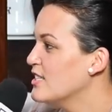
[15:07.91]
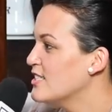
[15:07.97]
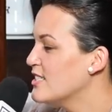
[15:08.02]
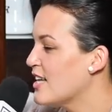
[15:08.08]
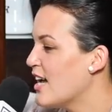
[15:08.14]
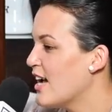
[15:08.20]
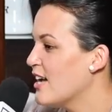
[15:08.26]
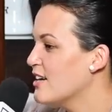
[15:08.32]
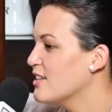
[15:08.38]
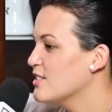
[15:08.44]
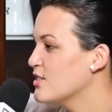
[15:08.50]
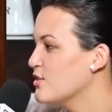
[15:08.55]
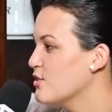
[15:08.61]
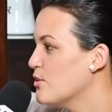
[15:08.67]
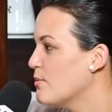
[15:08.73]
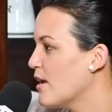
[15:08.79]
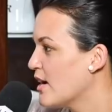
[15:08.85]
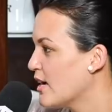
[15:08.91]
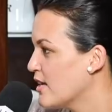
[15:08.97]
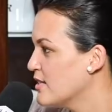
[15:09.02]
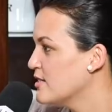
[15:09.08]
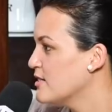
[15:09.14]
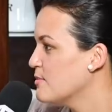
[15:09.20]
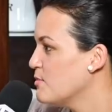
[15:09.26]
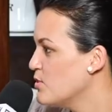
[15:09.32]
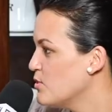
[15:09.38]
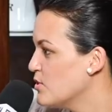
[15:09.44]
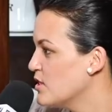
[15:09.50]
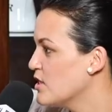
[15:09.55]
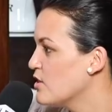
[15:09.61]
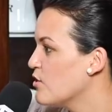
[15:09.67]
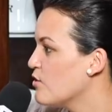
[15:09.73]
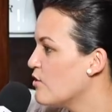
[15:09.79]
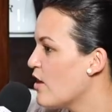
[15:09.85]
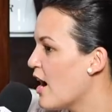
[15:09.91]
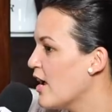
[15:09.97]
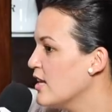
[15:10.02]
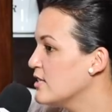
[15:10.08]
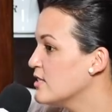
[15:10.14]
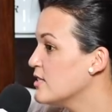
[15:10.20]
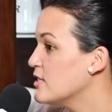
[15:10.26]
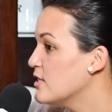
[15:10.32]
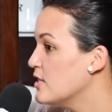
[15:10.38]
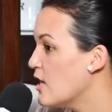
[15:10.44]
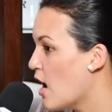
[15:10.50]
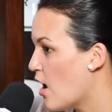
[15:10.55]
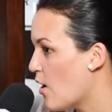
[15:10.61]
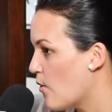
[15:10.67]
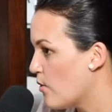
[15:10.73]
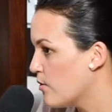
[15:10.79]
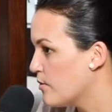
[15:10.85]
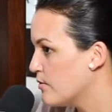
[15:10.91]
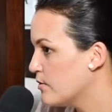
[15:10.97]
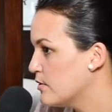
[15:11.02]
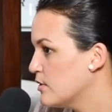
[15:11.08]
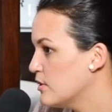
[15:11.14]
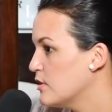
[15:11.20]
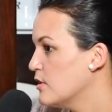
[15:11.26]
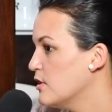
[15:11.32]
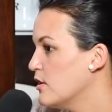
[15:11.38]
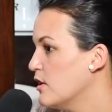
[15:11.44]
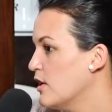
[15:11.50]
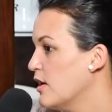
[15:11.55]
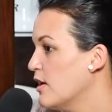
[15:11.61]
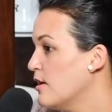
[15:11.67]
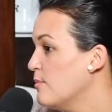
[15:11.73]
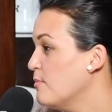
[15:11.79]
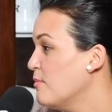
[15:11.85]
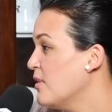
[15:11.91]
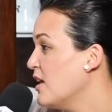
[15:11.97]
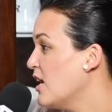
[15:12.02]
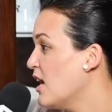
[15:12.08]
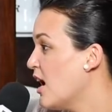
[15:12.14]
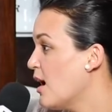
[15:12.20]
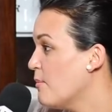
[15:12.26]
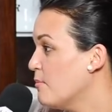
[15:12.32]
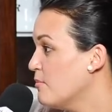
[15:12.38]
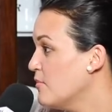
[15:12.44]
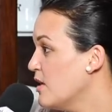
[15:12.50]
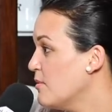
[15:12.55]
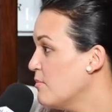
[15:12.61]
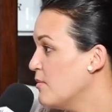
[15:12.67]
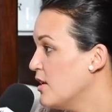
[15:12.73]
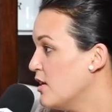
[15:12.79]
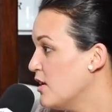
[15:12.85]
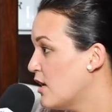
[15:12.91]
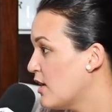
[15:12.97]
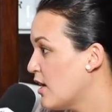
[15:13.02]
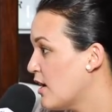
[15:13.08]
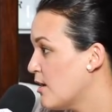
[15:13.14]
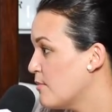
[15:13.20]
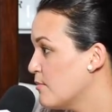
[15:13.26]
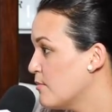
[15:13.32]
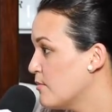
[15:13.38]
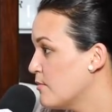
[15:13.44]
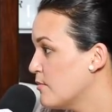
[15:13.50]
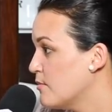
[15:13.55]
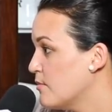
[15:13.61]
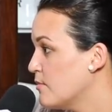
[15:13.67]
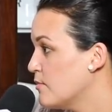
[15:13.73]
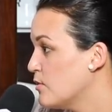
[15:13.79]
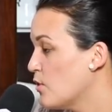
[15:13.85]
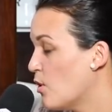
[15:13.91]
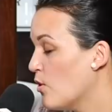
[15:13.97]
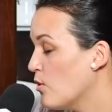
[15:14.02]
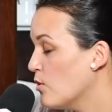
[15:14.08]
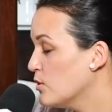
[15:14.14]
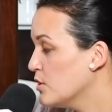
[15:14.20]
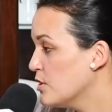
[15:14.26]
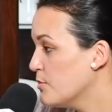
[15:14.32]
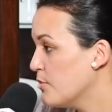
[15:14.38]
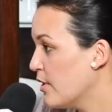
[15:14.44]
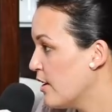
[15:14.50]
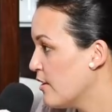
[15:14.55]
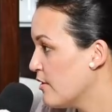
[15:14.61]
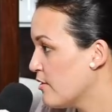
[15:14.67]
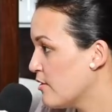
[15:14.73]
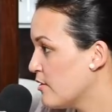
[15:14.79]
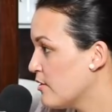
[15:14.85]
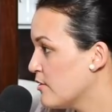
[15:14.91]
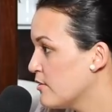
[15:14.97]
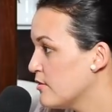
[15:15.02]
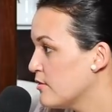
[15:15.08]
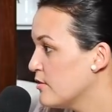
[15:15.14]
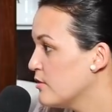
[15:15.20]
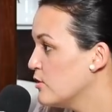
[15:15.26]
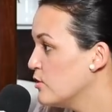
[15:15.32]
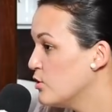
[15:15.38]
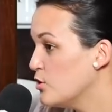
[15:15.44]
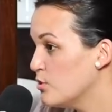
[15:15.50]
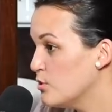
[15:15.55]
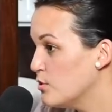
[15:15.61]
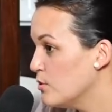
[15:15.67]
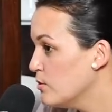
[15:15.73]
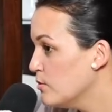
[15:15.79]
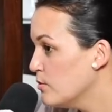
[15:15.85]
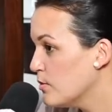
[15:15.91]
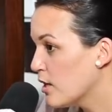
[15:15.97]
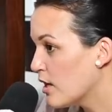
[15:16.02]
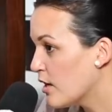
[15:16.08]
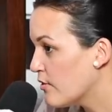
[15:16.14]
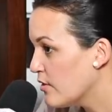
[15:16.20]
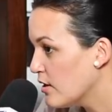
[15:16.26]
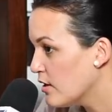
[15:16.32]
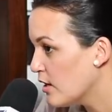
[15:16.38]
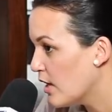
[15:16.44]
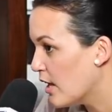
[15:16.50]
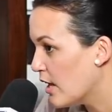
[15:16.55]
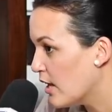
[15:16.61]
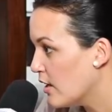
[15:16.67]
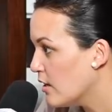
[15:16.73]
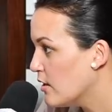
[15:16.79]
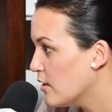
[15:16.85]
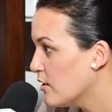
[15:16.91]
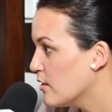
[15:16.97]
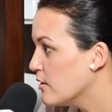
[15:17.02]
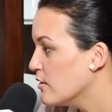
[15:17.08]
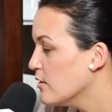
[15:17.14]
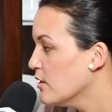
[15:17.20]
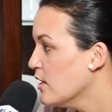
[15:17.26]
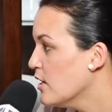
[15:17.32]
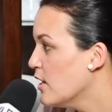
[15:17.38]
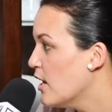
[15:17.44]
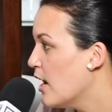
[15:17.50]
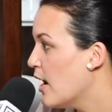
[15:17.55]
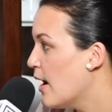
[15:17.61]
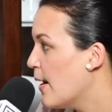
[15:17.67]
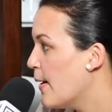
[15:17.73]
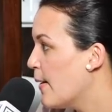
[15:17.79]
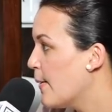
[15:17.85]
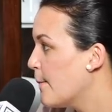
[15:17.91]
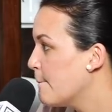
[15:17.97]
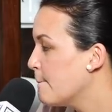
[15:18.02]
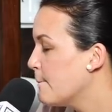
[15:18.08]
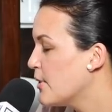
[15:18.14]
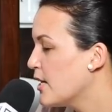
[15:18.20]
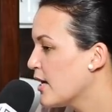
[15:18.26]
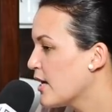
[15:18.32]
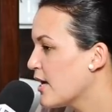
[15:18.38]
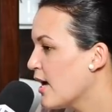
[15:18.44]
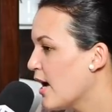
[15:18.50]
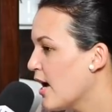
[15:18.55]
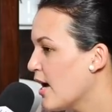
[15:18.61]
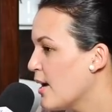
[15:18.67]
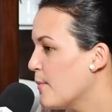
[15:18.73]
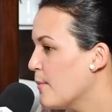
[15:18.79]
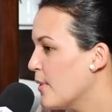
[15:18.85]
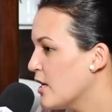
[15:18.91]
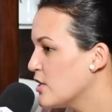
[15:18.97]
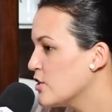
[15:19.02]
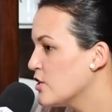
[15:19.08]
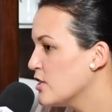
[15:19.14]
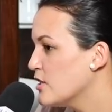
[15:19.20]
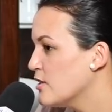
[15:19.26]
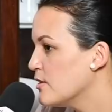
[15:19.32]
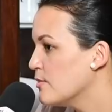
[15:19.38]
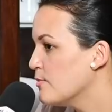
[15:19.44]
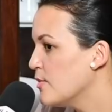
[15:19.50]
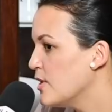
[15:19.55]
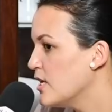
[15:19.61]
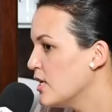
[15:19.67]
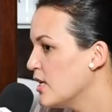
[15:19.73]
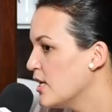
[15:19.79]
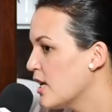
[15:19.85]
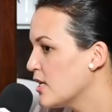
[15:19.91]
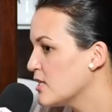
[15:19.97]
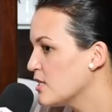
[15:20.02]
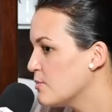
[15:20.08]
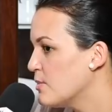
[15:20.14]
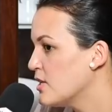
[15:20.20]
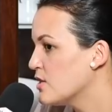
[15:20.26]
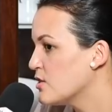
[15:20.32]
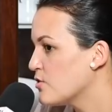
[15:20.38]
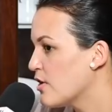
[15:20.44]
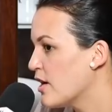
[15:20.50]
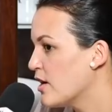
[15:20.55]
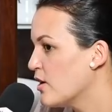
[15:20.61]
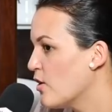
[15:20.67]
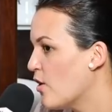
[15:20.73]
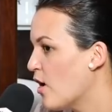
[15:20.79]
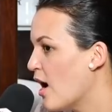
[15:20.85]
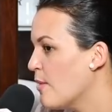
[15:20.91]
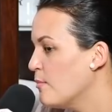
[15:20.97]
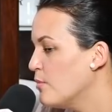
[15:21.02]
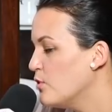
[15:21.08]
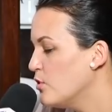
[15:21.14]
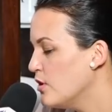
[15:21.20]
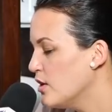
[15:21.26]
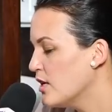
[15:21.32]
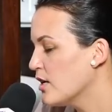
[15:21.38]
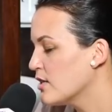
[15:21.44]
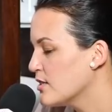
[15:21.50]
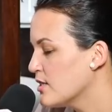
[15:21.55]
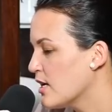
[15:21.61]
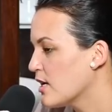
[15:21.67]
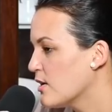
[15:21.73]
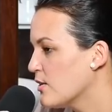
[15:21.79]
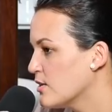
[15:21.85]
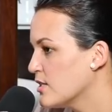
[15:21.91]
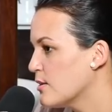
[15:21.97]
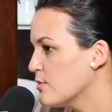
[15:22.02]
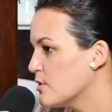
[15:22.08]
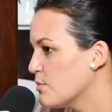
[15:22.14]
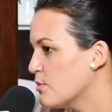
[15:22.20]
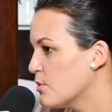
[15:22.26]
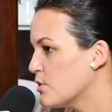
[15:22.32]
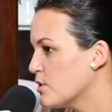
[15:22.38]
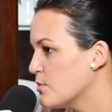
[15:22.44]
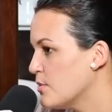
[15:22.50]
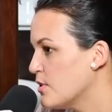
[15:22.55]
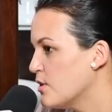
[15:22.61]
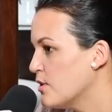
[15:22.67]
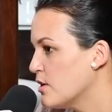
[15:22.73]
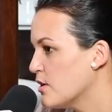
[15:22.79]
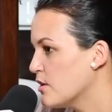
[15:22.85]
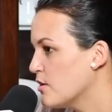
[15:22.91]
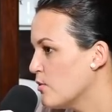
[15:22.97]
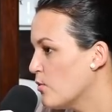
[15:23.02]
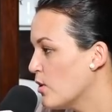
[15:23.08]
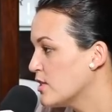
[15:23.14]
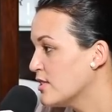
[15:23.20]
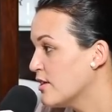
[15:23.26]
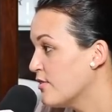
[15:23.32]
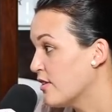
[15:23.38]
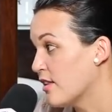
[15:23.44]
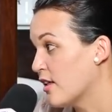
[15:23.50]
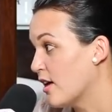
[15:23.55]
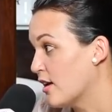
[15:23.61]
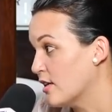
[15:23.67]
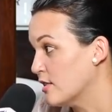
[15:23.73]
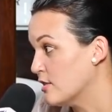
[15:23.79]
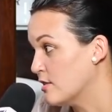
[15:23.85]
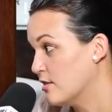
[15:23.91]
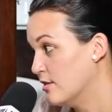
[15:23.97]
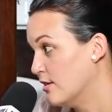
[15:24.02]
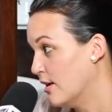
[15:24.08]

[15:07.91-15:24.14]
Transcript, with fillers: desire to go back into music No. right now. Okay. It may happen, it may not happen. Mm-hmm. Don't hold your breath. Mm-hmm. Do whatever you mm-hmm. like, you know. Um, but I can't imagine being in that space right now. I'm doing exactly what I'm supposed to be doing, whatever that is.